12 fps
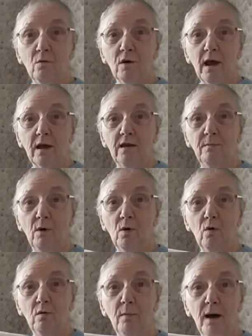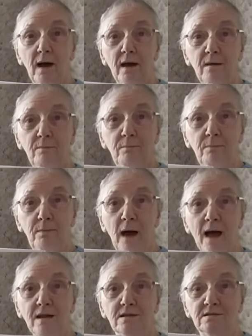where I keep all my
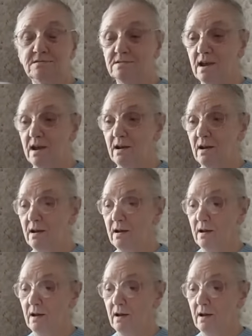patterns in,